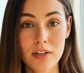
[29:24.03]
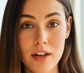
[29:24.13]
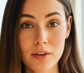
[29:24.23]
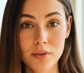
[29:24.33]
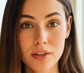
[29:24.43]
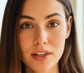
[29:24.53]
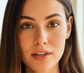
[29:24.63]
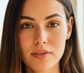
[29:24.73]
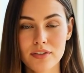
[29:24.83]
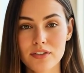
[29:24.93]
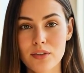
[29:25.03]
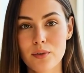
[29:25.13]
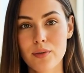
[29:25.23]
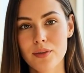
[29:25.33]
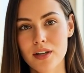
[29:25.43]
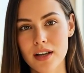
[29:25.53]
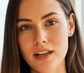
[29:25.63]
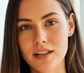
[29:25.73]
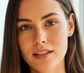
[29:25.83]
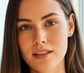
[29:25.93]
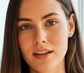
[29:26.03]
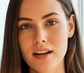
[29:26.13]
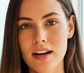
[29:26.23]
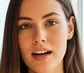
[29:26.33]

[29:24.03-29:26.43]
Then came the order that changed everything.